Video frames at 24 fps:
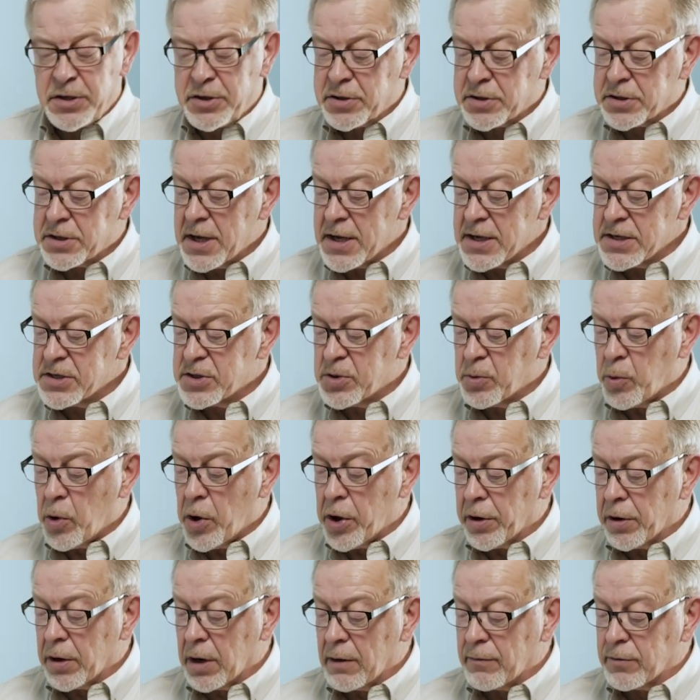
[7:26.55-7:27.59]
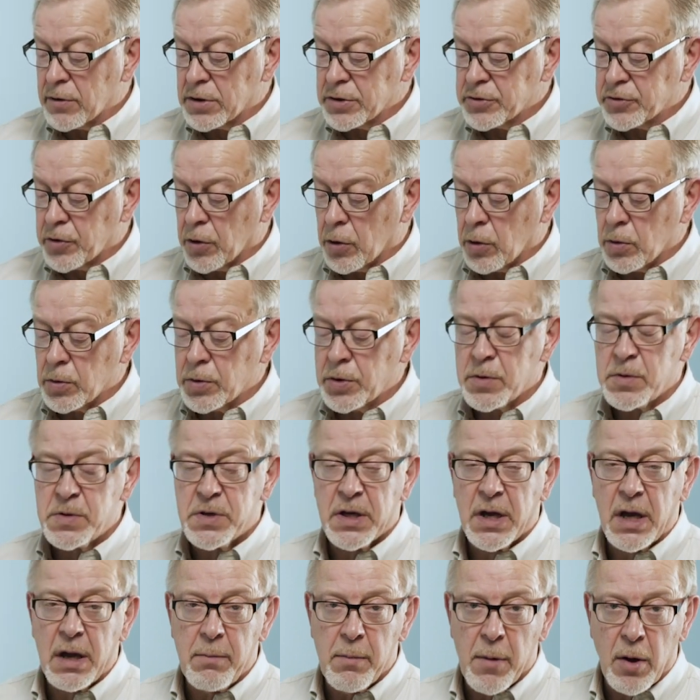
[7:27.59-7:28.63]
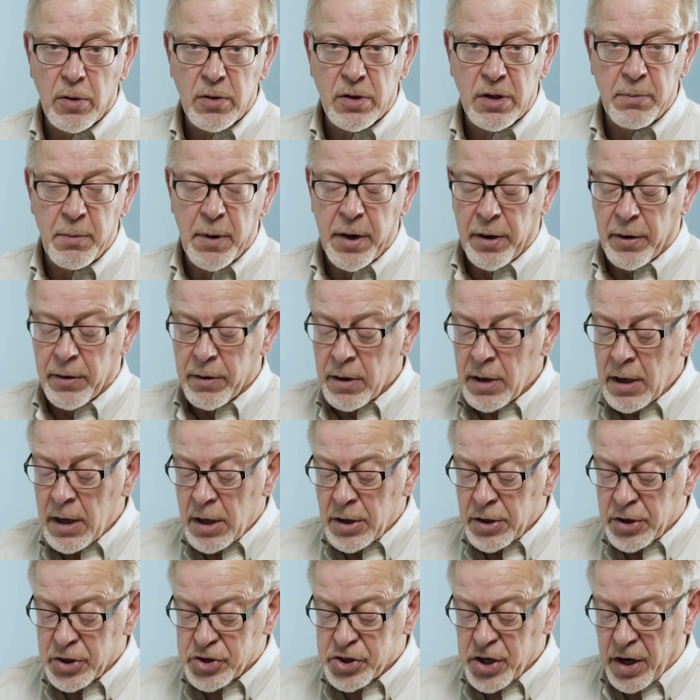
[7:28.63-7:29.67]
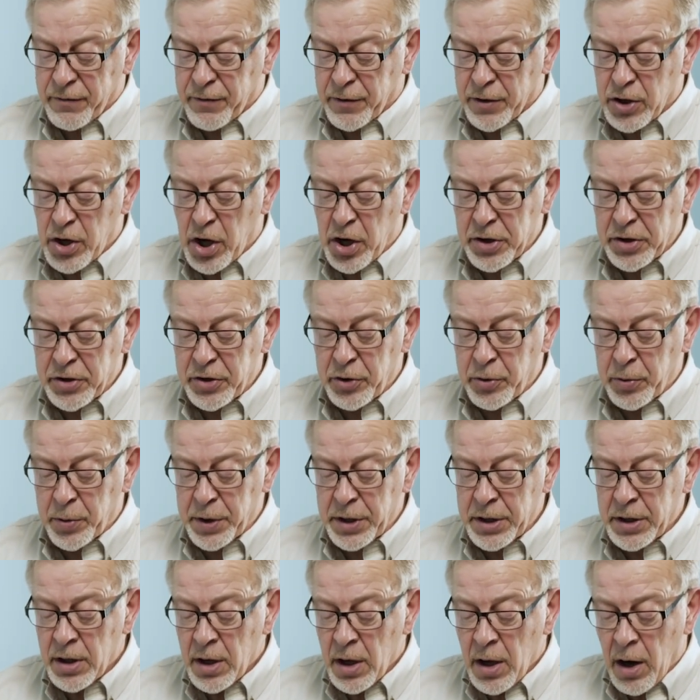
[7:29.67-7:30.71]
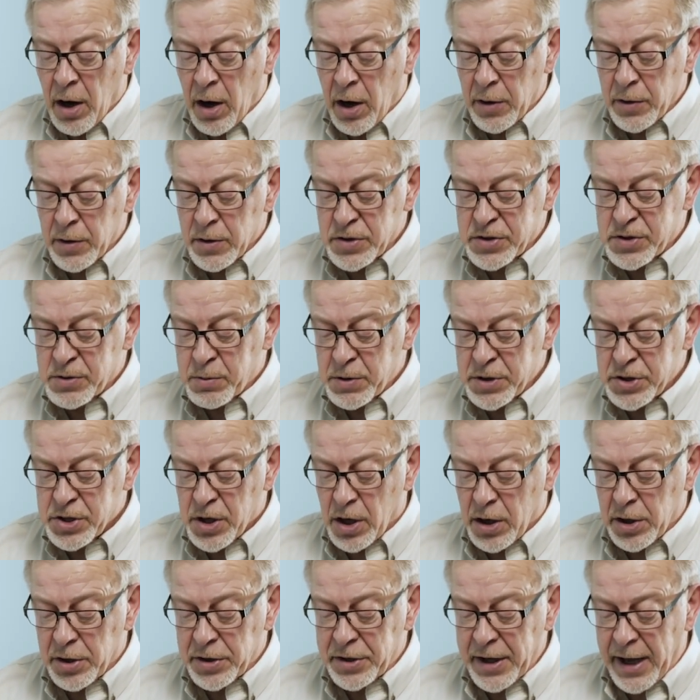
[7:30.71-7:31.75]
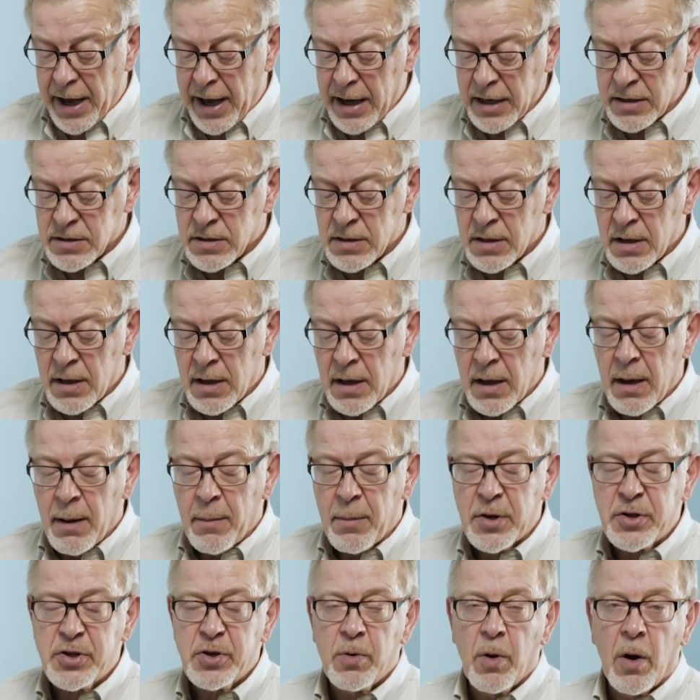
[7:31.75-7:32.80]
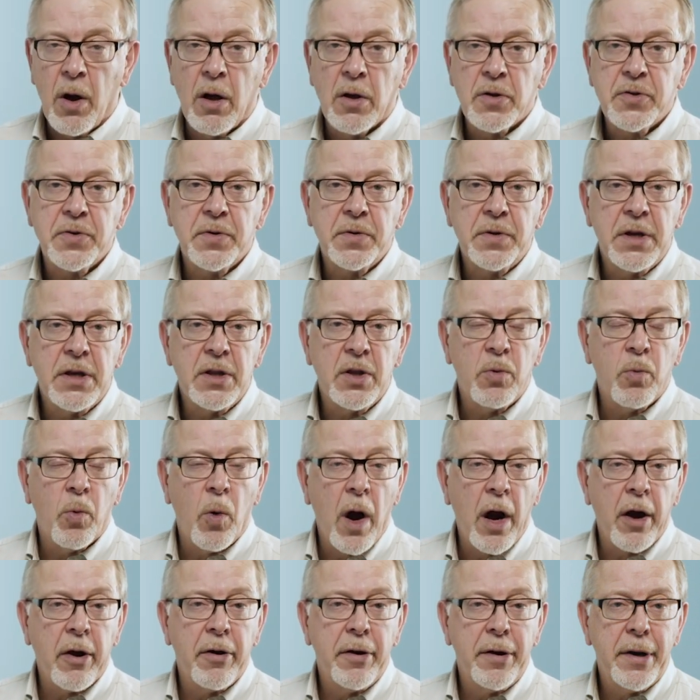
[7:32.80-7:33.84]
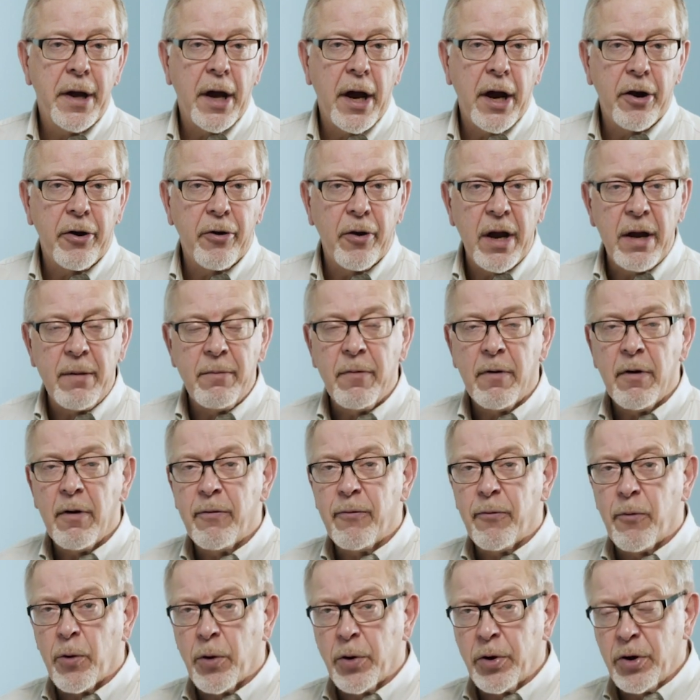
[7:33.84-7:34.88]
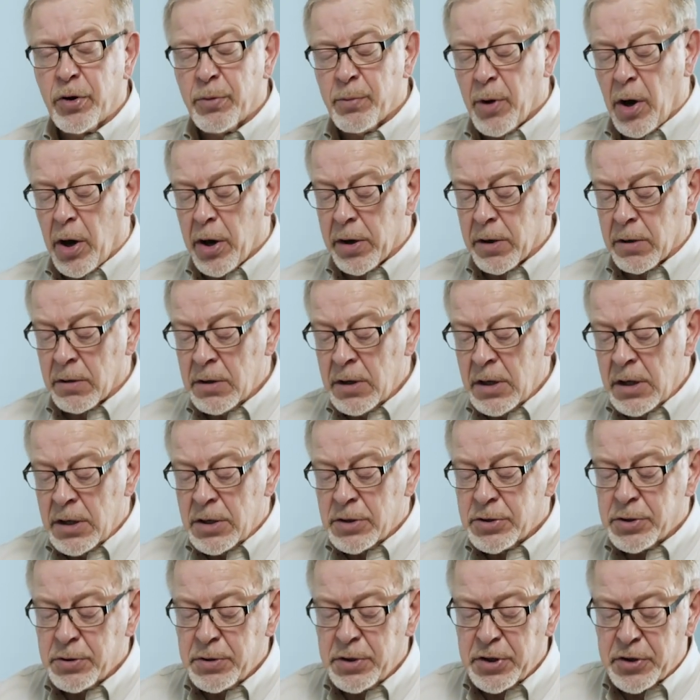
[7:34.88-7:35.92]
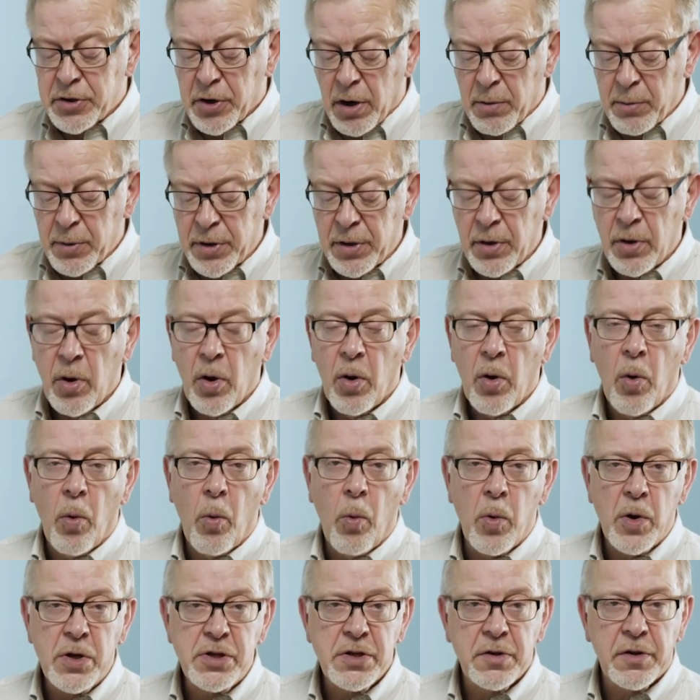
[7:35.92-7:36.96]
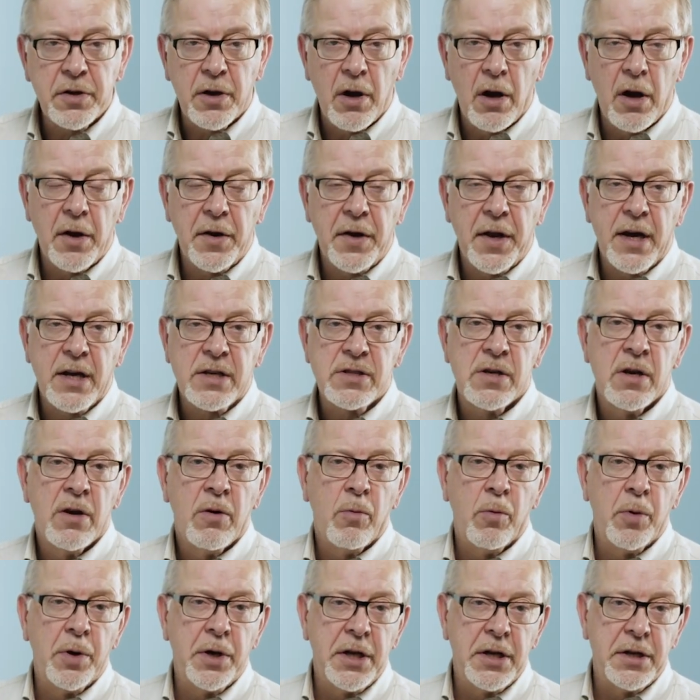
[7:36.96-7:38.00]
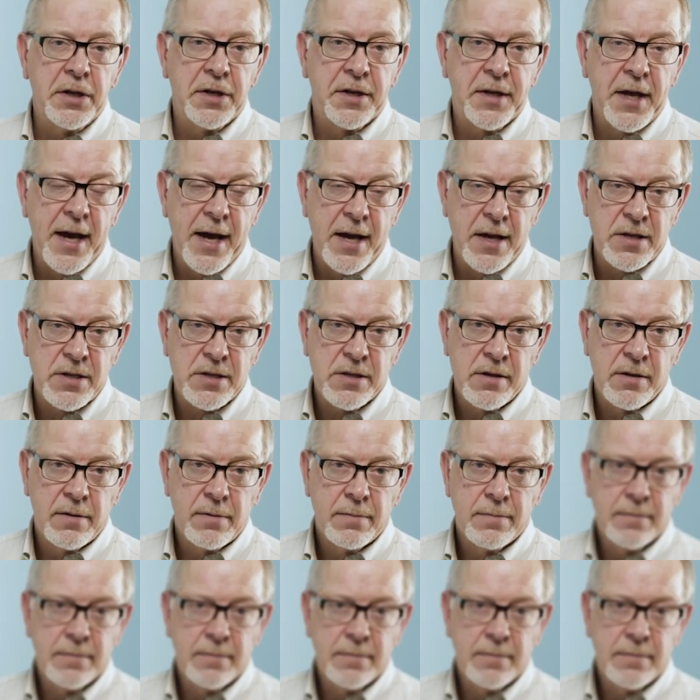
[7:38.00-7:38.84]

to test the water level control using a multimeter to check for continuity on those switch contacts but you also need the wiring diagram for your model to determine which of the contacts we need to test.